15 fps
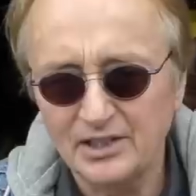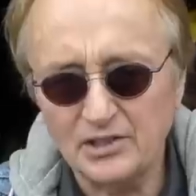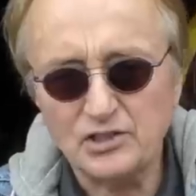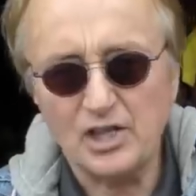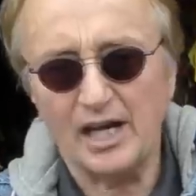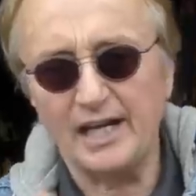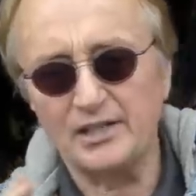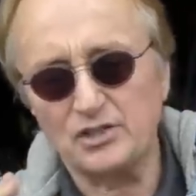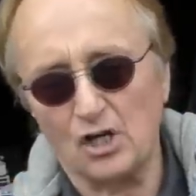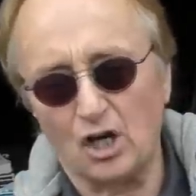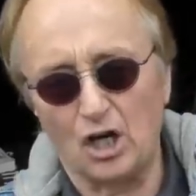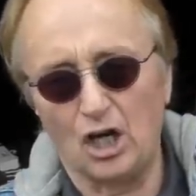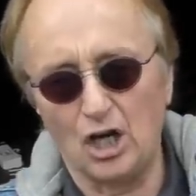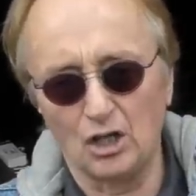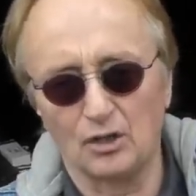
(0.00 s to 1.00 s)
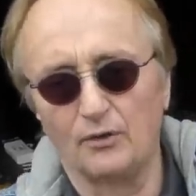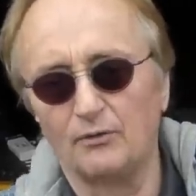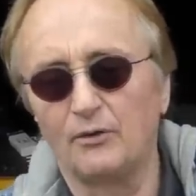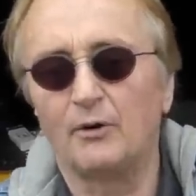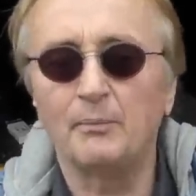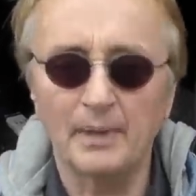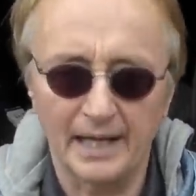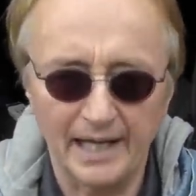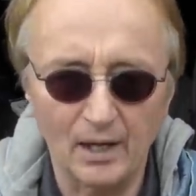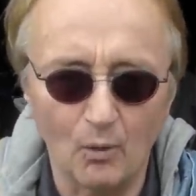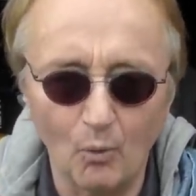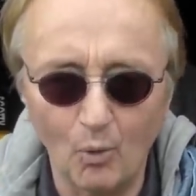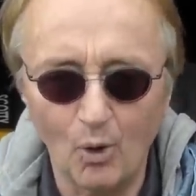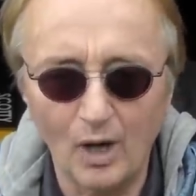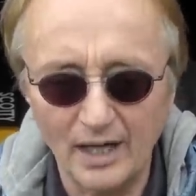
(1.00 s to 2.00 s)
You change all of them at
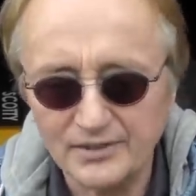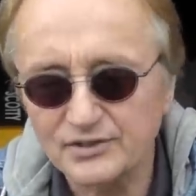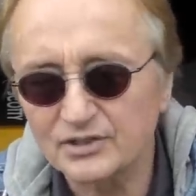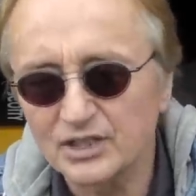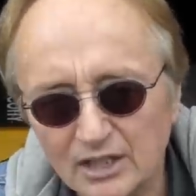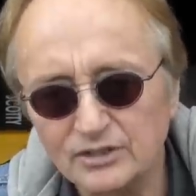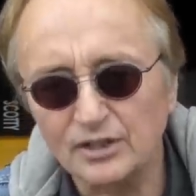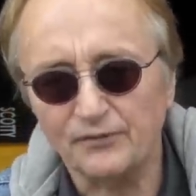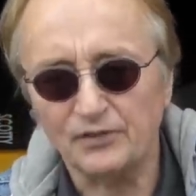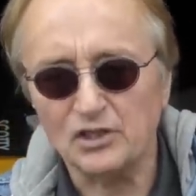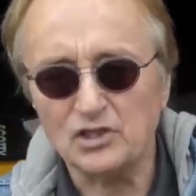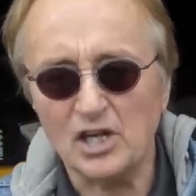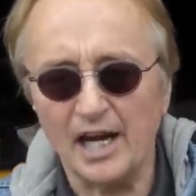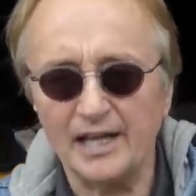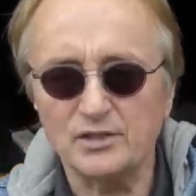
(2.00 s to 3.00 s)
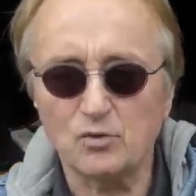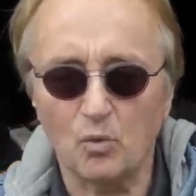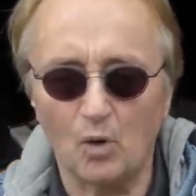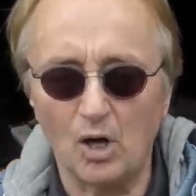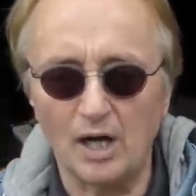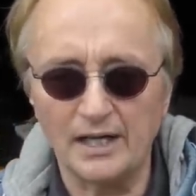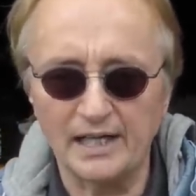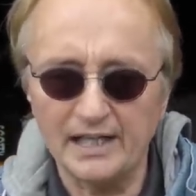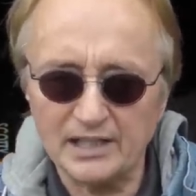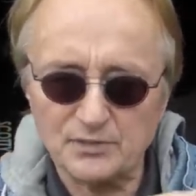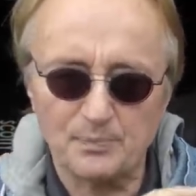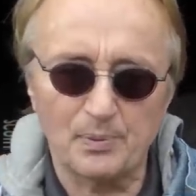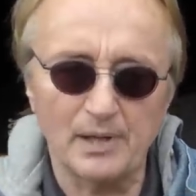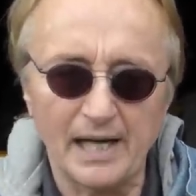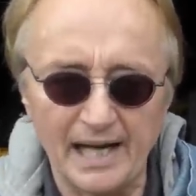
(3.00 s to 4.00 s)
once. Because if you change one and it's
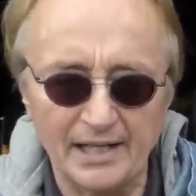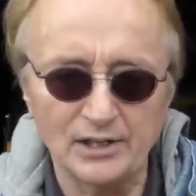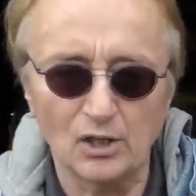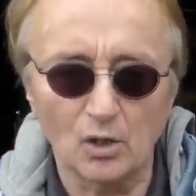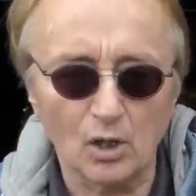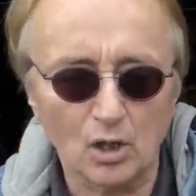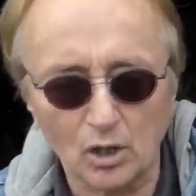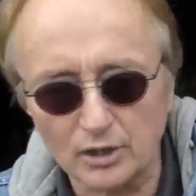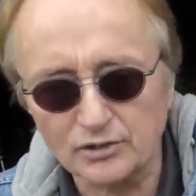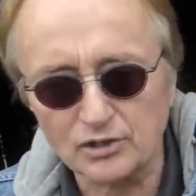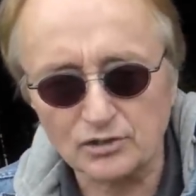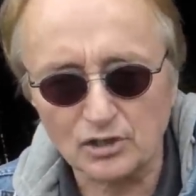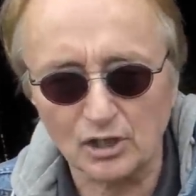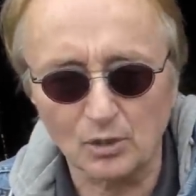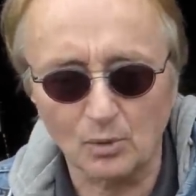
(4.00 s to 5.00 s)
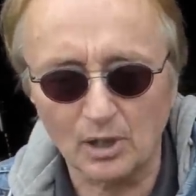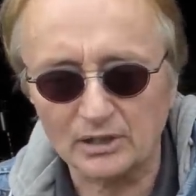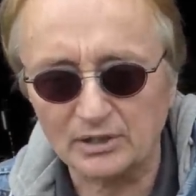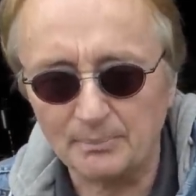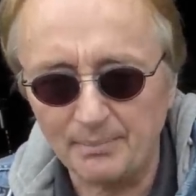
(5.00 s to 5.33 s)
brand new, of course it's going to work the